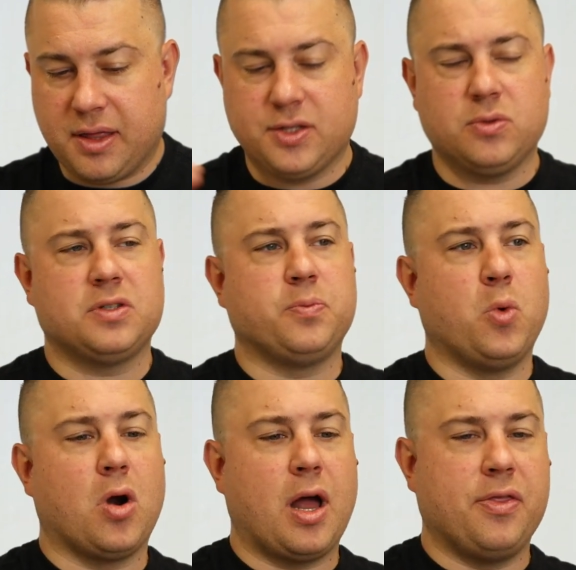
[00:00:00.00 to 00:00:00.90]
Right? This
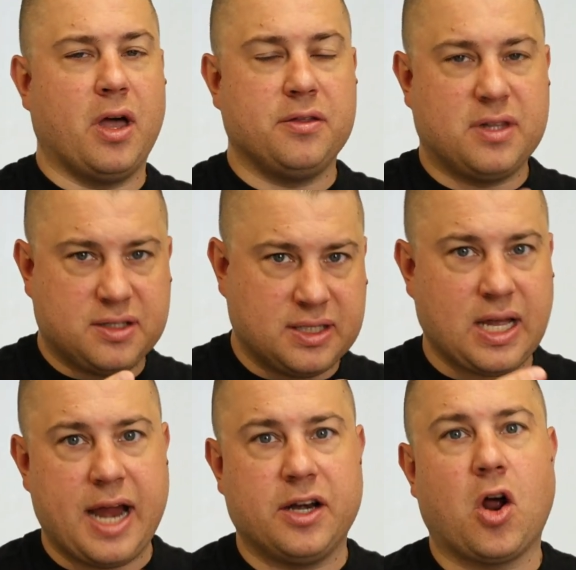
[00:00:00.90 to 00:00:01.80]
one's more on the
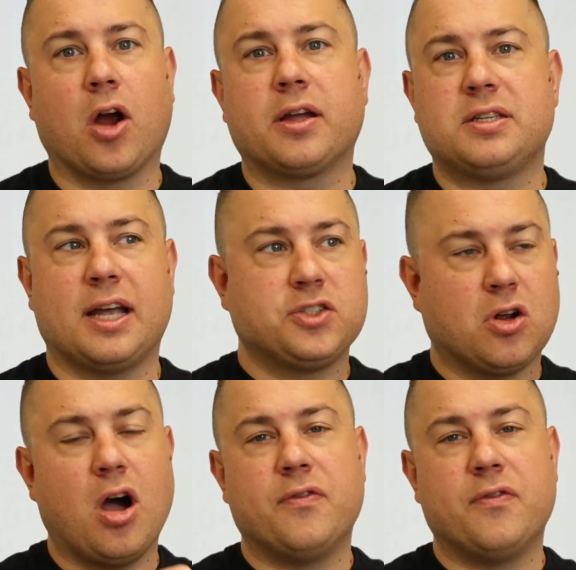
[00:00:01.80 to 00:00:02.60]
design and architecture